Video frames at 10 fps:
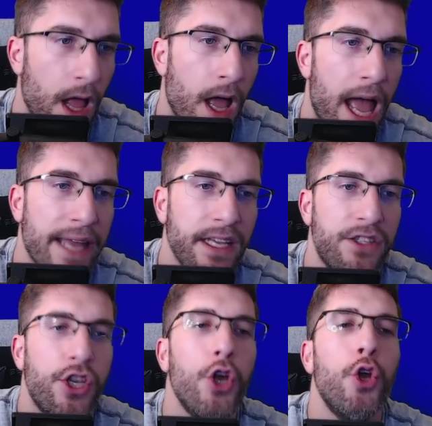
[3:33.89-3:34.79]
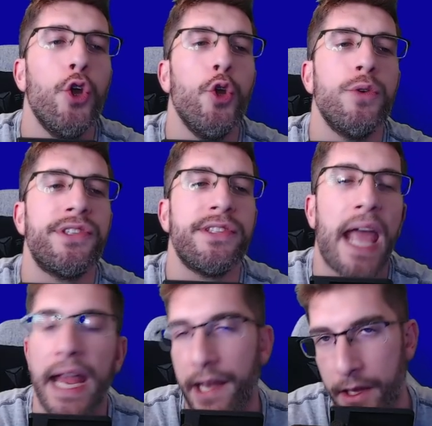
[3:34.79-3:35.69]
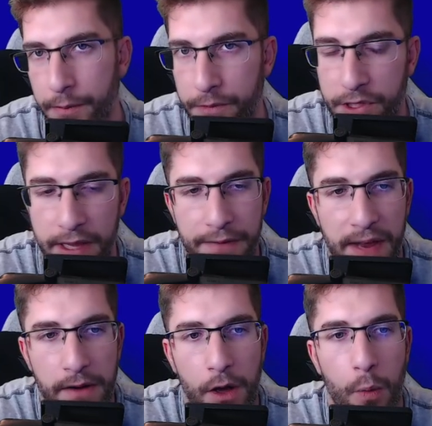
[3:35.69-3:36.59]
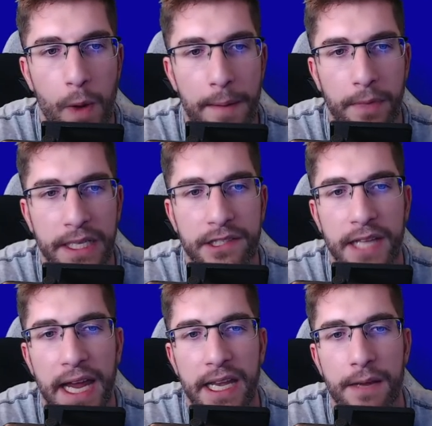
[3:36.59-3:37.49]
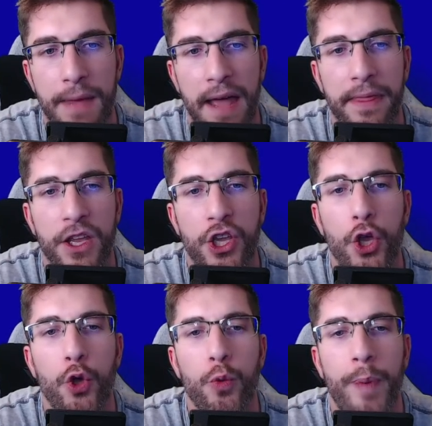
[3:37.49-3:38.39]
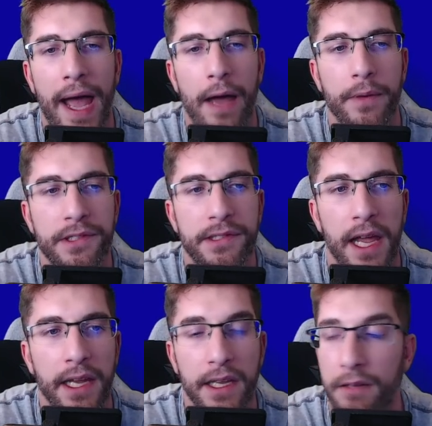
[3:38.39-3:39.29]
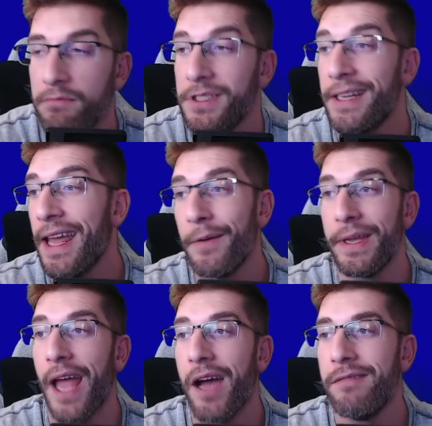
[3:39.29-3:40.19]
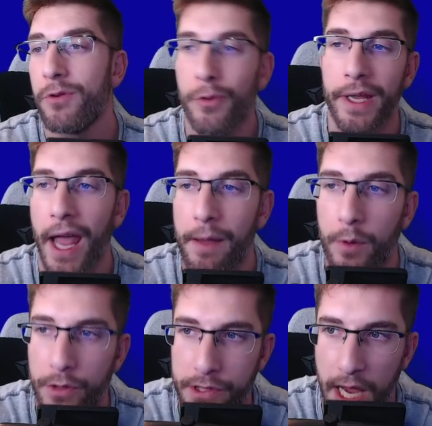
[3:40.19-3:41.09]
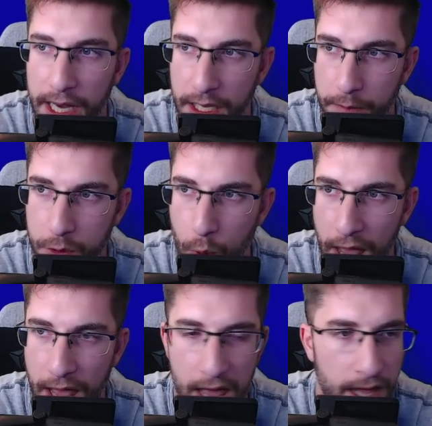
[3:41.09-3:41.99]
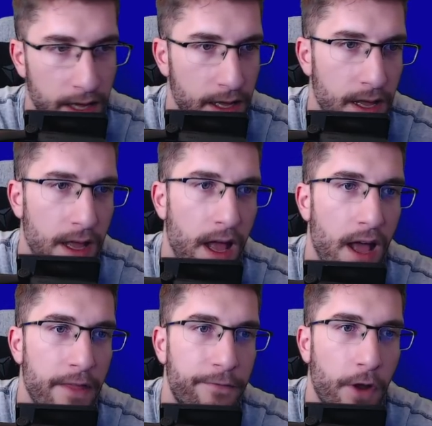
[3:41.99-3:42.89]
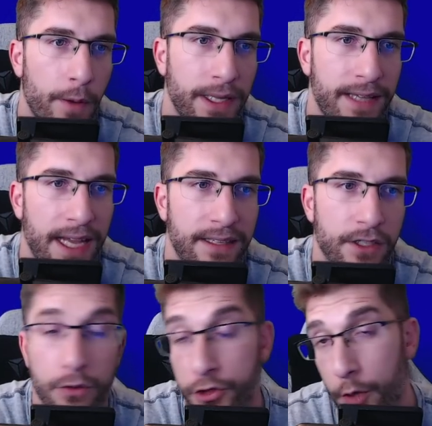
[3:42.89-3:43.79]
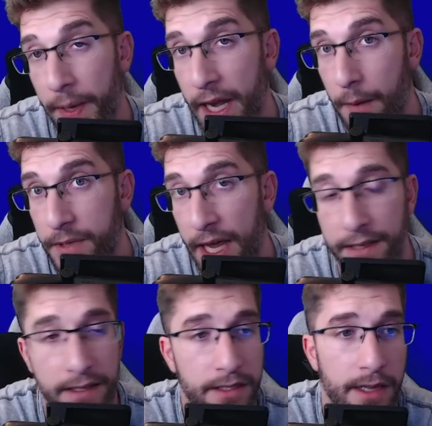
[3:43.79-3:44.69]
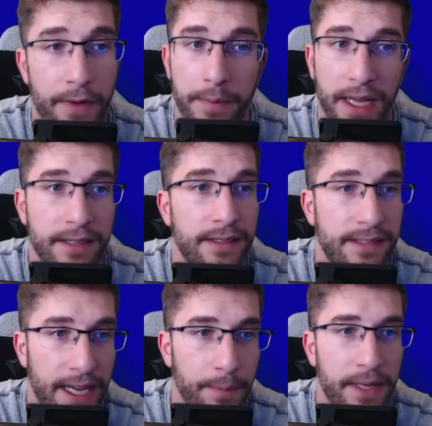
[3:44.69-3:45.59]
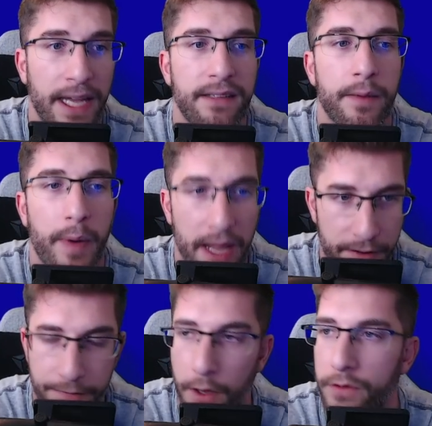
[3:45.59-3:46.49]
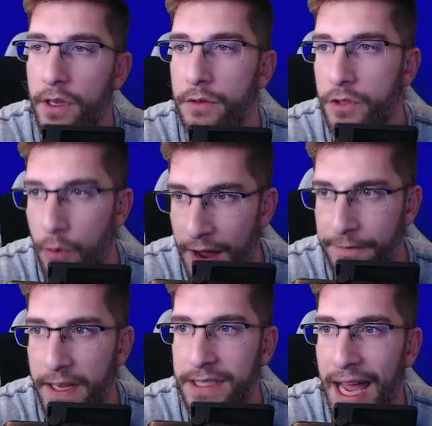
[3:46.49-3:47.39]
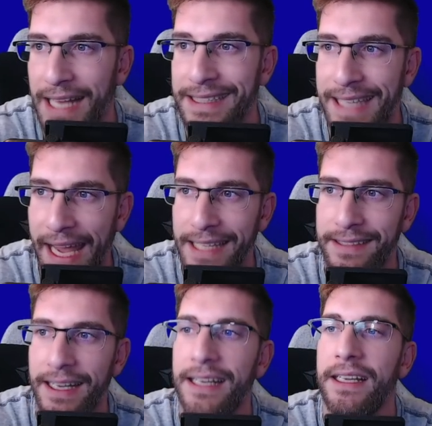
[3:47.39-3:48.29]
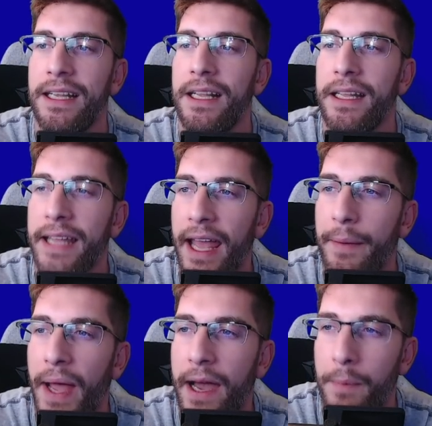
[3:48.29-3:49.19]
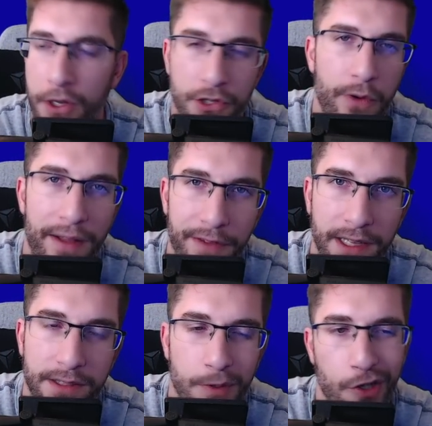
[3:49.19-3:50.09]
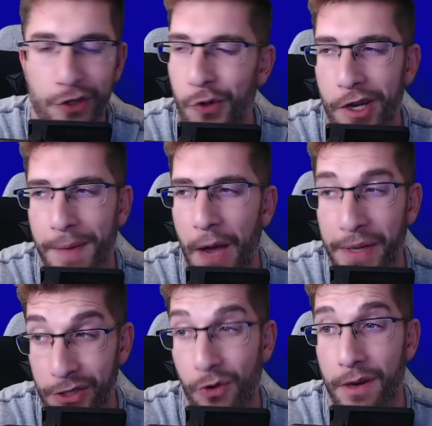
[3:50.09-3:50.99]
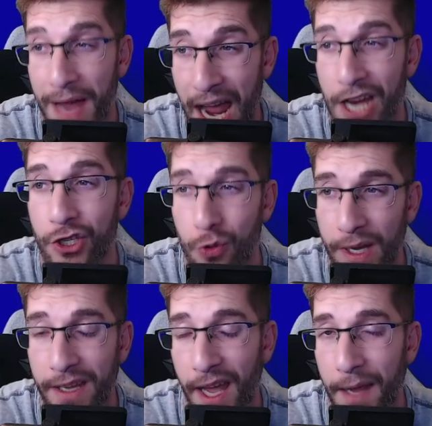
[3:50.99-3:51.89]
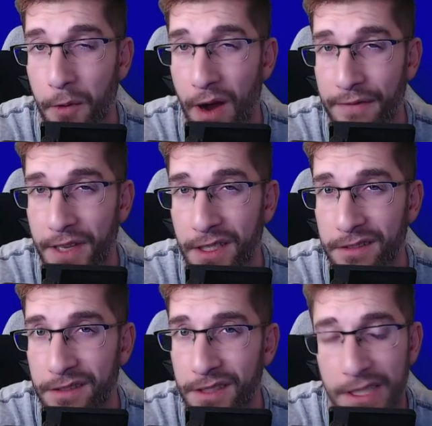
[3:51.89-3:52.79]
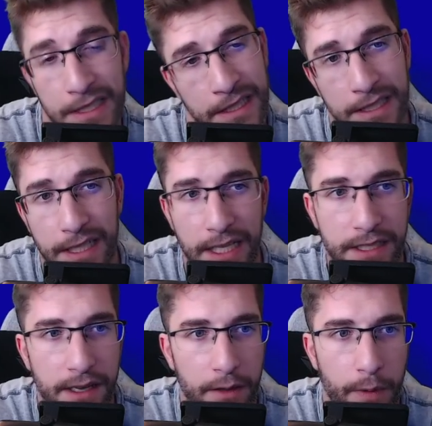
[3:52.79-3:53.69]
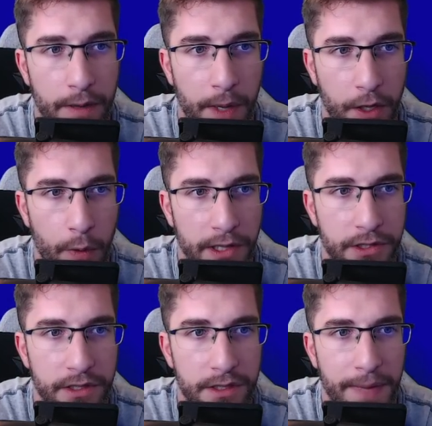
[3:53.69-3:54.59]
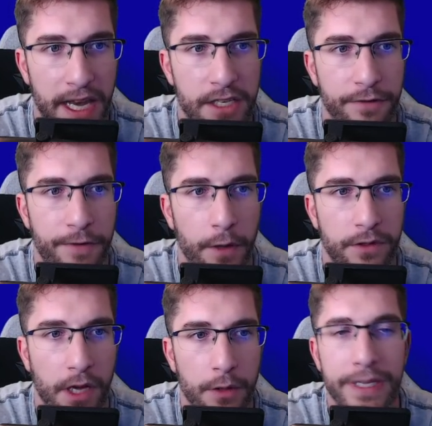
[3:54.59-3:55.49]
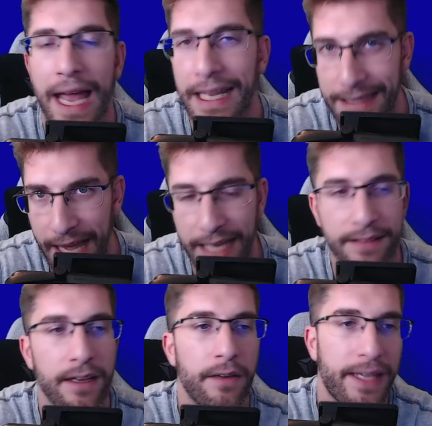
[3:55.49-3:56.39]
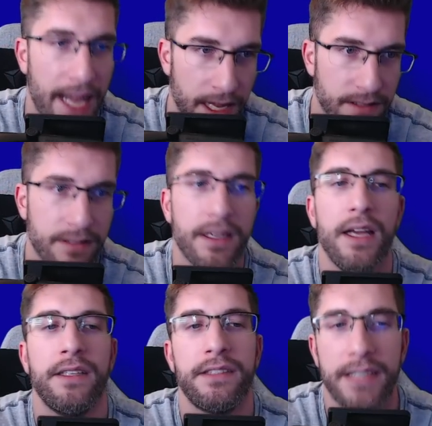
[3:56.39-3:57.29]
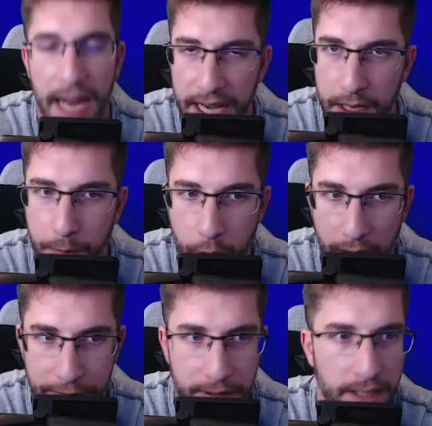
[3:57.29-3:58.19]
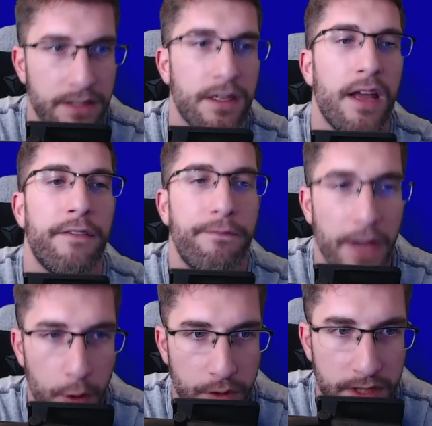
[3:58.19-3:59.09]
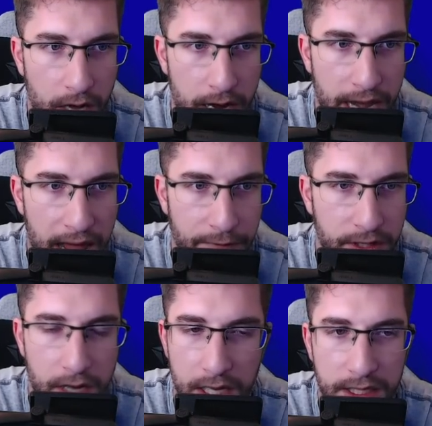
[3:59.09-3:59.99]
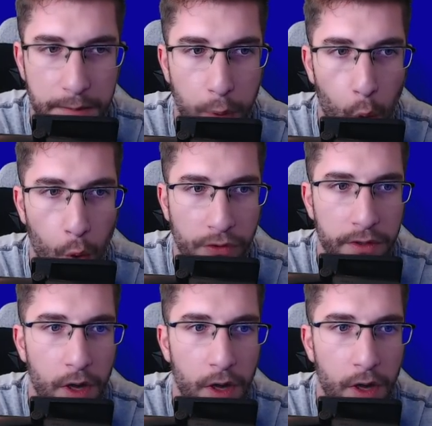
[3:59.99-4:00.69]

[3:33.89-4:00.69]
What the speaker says: Added 2 stadiums. So they've now got Wembley Stadium and the U-Power Stadium. So there we go. We're already getting more stadiums. Where hey. The following data has also been updated. So they've updated team data, player photos, graphics, and data. Yeah, but how much graphics? We're not talking about... Are we talking about actual in-game graphics? That's another one of my questions. Manager photos and data, kits, stadium graphics, field side advertising boards.